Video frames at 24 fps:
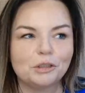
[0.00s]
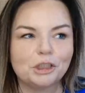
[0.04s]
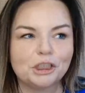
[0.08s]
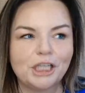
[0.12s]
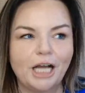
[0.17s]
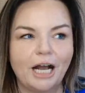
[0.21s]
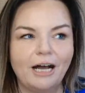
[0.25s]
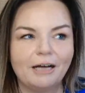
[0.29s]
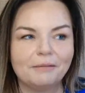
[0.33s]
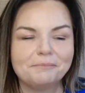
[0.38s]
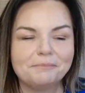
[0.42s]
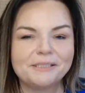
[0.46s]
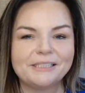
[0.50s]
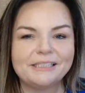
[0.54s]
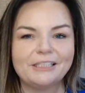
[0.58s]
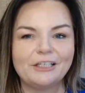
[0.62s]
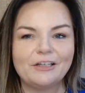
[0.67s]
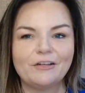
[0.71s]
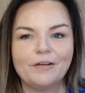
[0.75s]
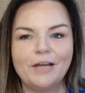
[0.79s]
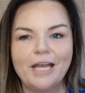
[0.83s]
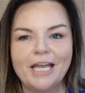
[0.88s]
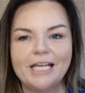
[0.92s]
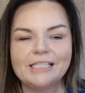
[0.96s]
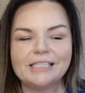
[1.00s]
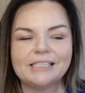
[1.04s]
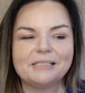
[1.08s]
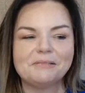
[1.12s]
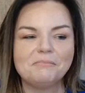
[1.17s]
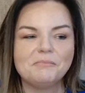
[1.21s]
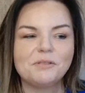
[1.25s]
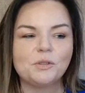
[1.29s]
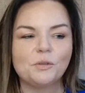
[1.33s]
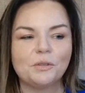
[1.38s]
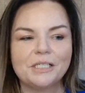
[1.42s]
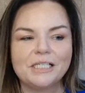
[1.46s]
shops and create
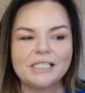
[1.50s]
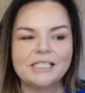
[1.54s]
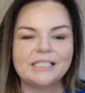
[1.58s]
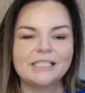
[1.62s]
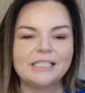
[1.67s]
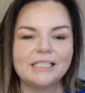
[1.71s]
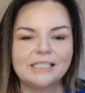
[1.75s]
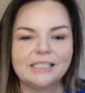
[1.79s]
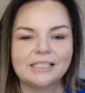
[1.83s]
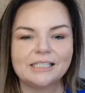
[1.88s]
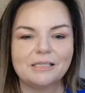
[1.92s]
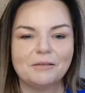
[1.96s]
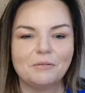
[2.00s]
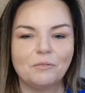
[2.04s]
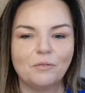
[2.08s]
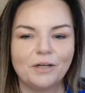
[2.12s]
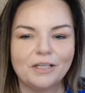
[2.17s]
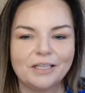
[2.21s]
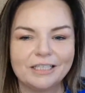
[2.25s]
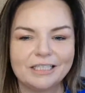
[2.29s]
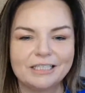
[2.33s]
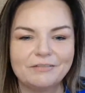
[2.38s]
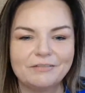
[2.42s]
some sort of system where the